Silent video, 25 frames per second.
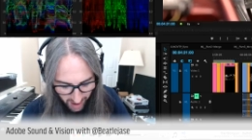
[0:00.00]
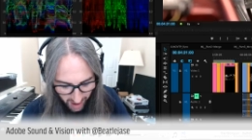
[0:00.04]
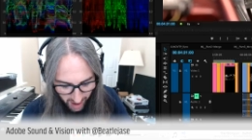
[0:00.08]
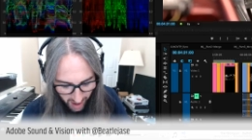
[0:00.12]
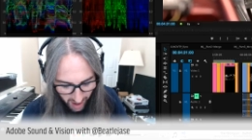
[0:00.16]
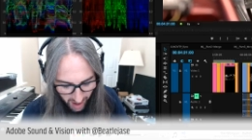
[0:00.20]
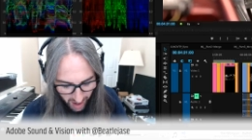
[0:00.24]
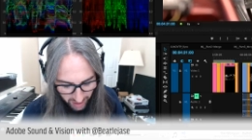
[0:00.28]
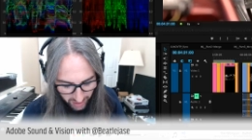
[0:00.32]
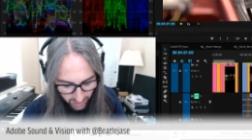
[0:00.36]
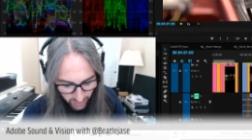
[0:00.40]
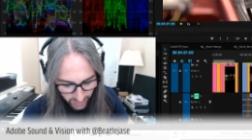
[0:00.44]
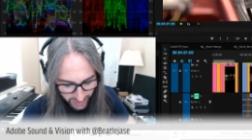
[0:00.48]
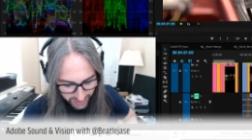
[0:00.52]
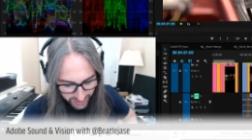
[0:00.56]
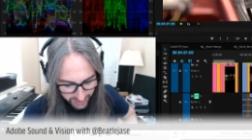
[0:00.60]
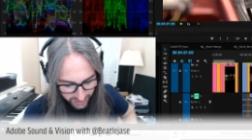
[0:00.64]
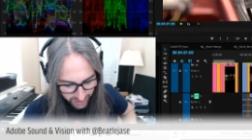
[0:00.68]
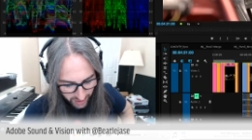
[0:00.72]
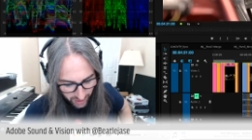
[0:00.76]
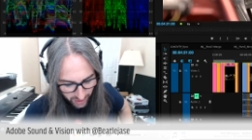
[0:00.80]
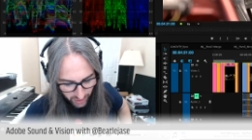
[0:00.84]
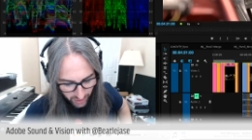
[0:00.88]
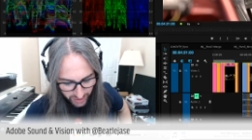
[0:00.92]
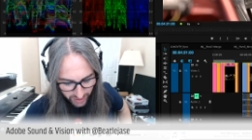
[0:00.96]

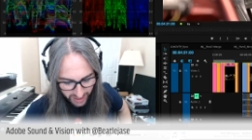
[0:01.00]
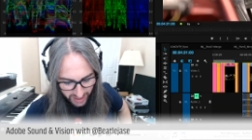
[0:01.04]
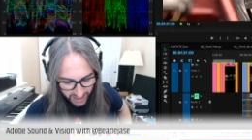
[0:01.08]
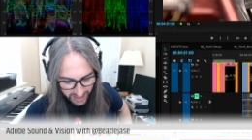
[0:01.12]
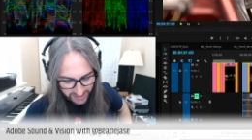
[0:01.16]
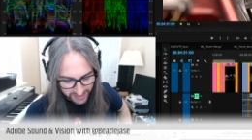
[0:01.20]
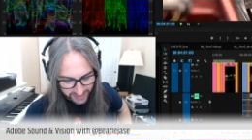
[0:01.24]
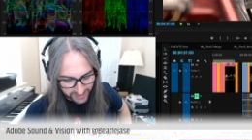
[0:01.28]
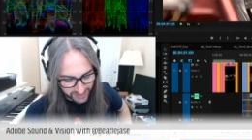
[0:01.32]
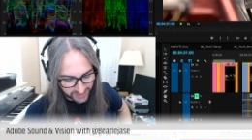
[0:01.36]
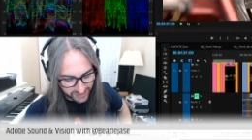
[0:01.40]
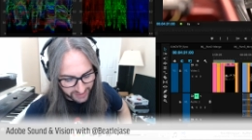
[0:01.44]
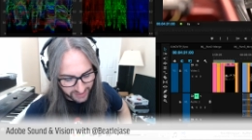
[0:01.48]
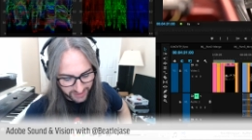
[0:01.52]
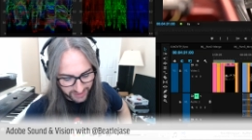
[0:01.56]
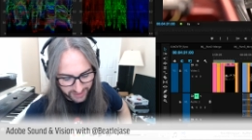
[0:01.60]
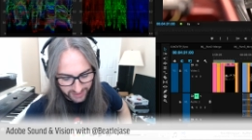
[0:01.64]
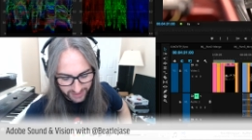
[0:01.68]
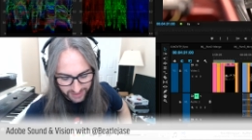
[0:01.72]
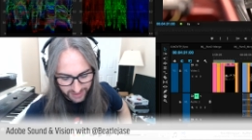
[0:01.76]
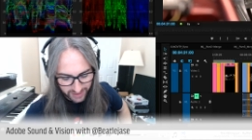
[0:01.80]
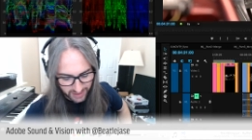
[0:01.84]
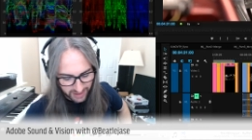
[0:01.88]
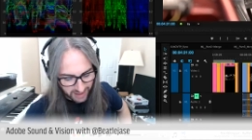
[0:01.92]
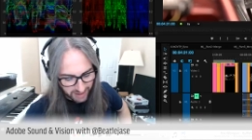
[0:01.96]
Hawkwind. Oh, yes.
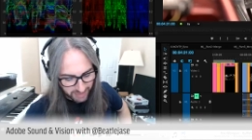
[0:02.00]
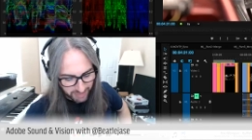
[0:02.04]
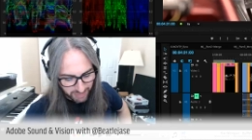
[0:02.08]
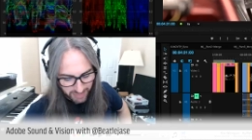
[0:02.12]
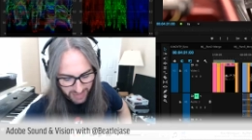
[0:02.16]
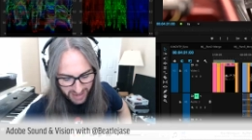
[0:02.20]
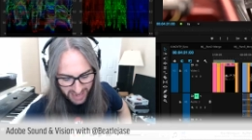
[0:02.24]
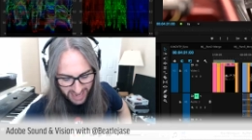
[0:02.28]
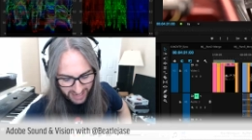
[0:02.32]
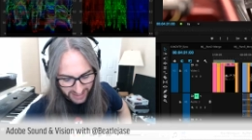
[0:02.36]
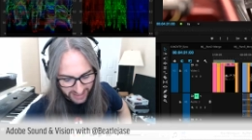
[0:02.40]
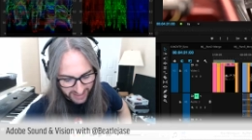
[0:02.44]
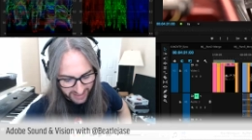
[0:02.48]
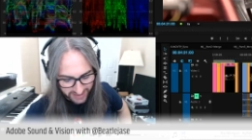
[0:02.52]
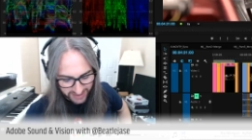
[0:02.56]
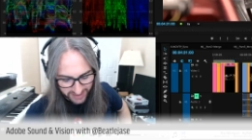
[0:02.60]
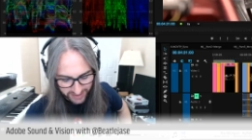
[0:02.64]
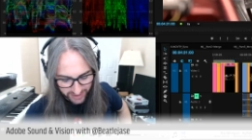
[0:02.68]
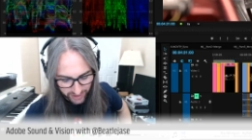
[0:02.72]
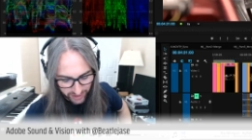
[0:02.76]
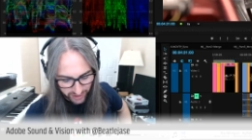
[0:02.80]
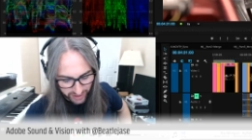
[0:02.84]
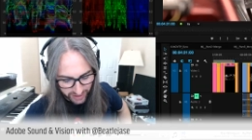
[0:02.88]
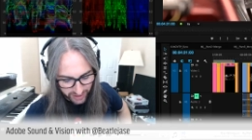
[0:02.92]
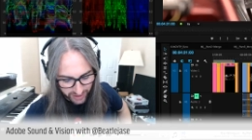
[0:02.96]
Madness
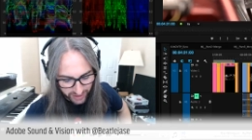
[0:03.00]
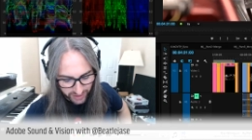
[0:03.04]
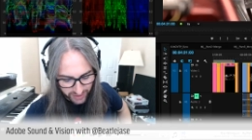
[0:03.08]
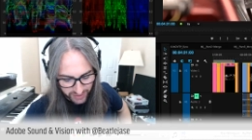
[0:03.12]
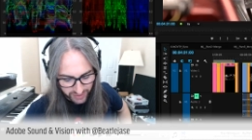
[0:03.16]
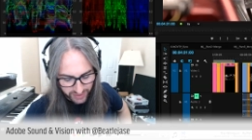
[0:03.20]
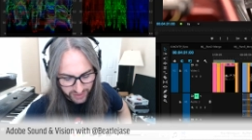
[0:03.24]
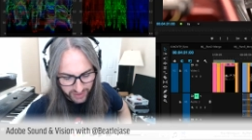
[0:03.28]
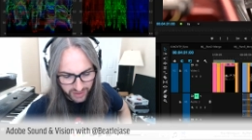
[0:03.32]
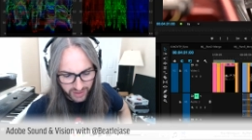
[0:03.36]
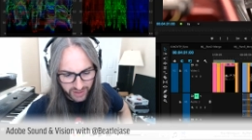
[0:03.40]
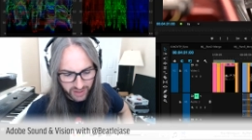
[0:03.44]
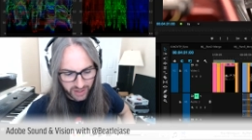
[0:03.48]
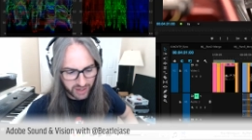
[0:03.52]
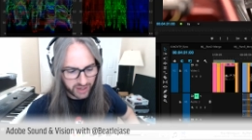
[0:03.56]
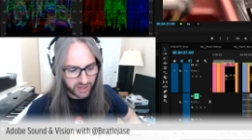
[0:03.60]
in your ears.